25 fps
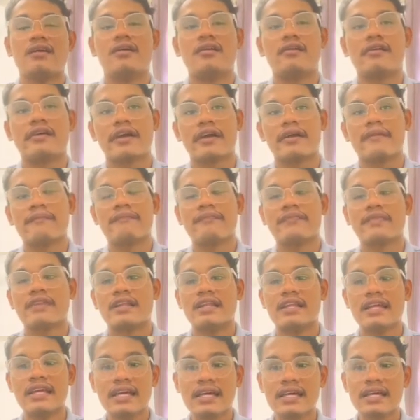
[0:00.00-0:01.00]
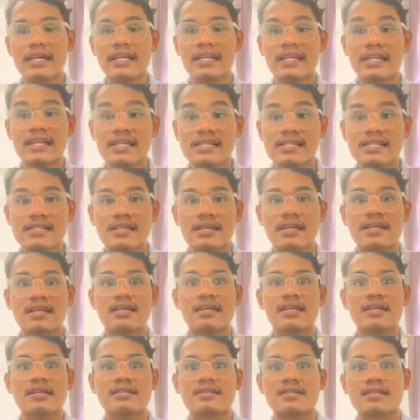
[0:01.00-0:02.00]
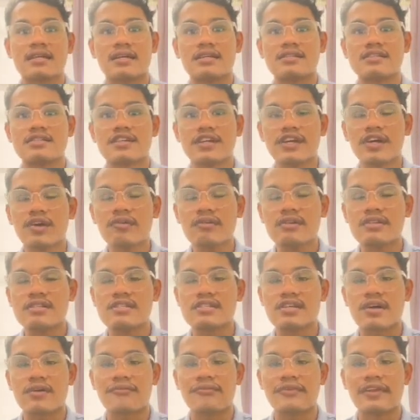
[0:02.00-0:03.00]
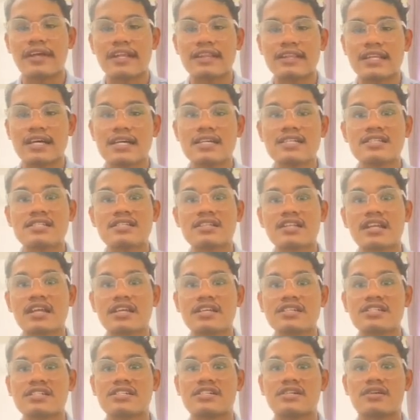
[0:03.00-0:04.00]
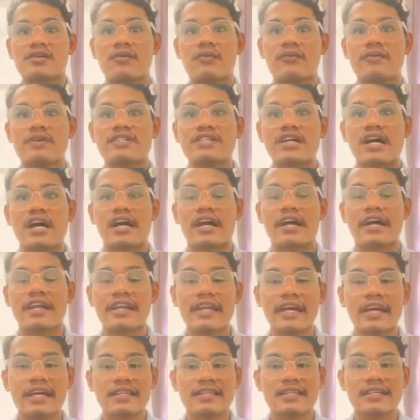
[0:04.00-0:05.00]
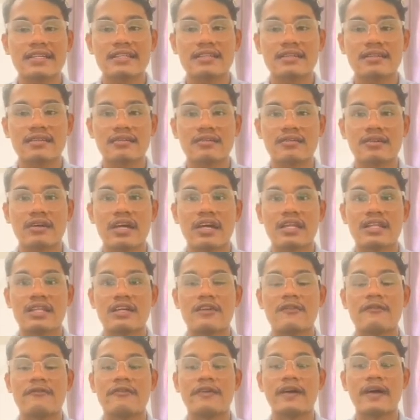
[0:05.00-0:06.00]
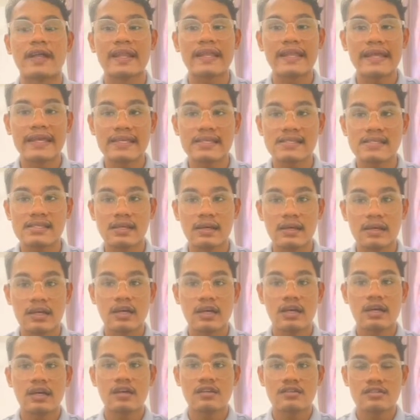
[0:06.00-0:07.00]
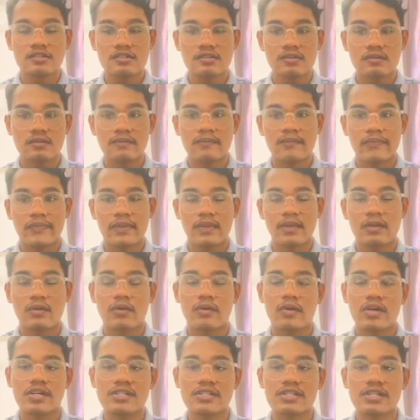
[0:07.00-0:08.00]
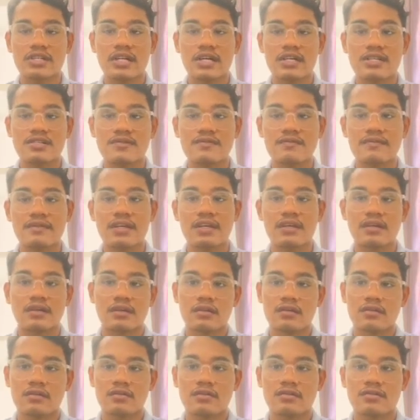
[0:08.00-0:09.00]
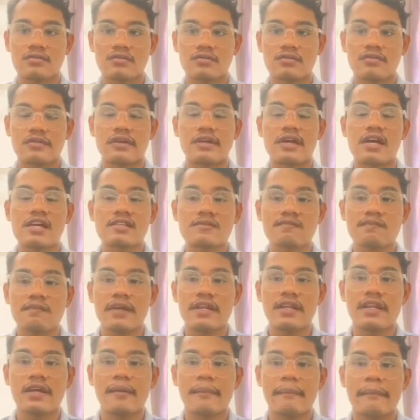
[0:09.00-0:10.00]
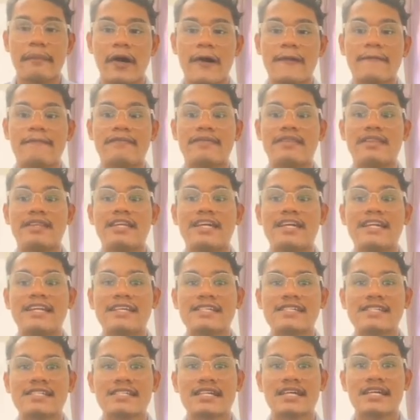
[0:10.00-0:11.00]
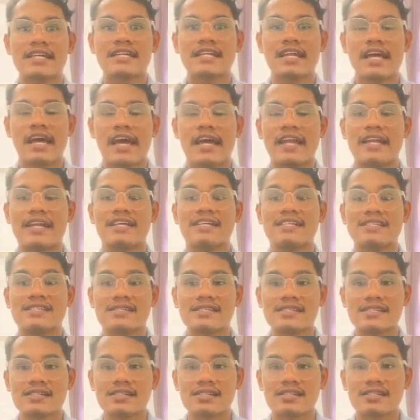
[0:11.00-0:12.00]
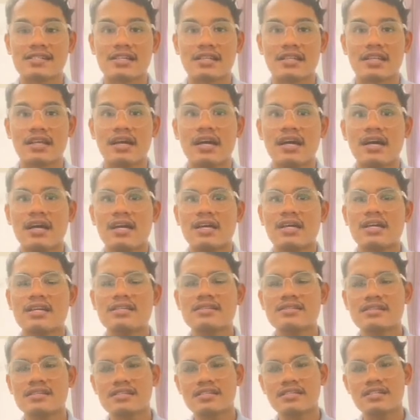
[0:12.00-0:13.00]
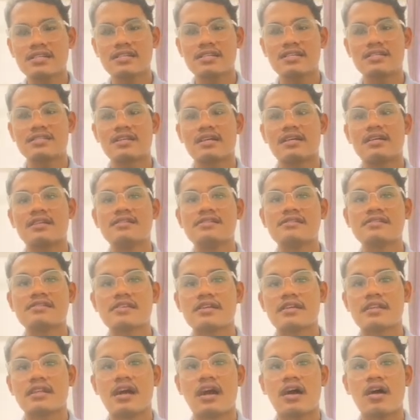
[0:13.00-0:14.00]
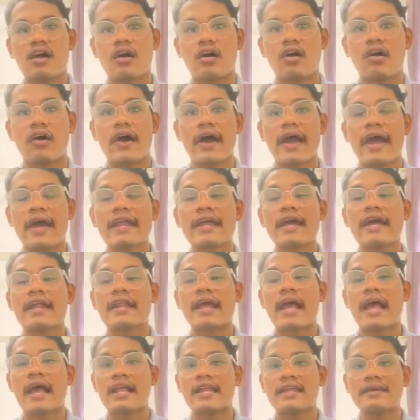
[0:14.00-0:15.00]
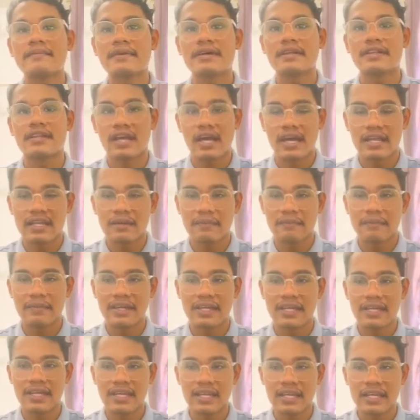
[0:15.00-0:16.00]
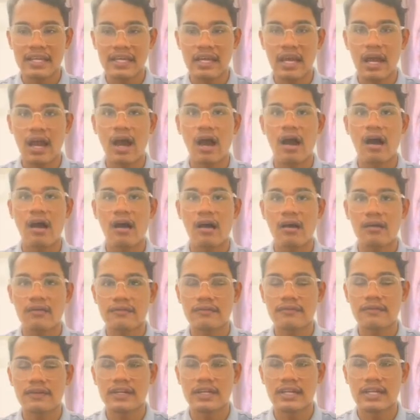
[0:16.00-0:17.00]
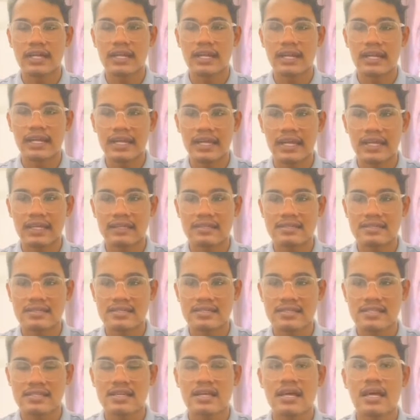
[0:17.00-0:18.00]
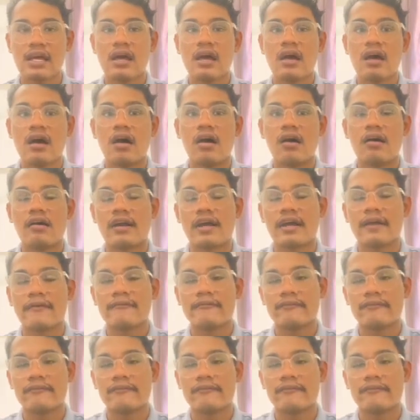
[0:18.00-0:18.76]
Alright, linked list is a sequence of data structure which are connected together via links. So, the question asks me to explain about deletion and insertion. Insertion is to insert or add an element at the beginning of the list. Alright.